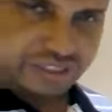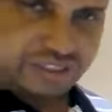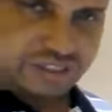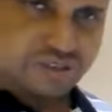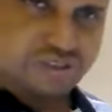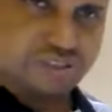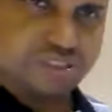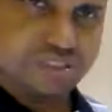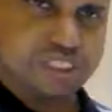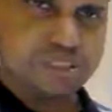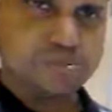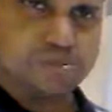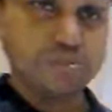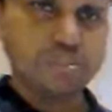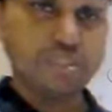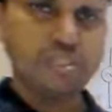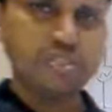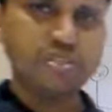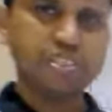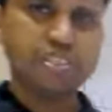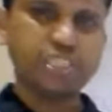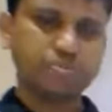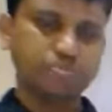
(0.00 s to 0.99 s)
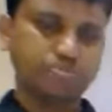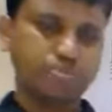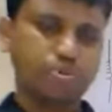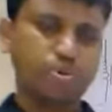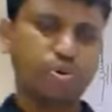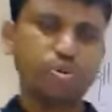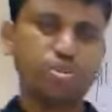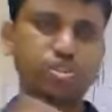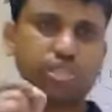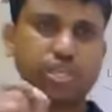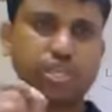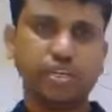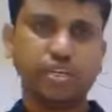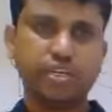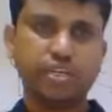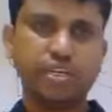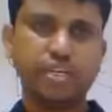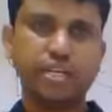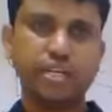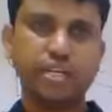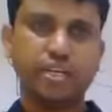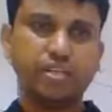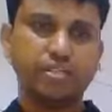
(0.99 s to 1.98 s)
no, he just pokes like
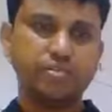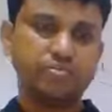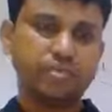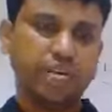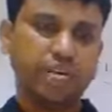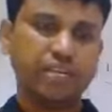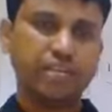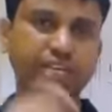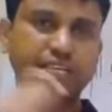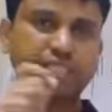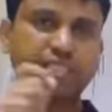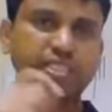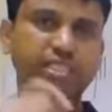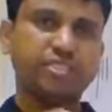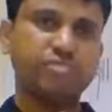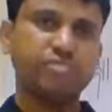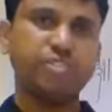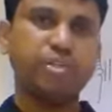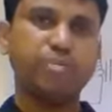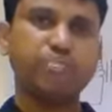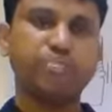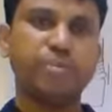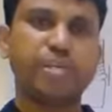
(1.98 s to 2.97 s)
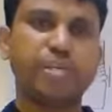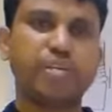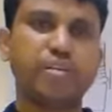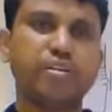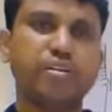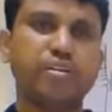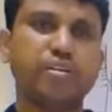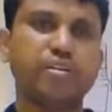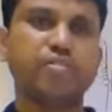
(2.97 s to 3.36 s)
little, touches with the pin.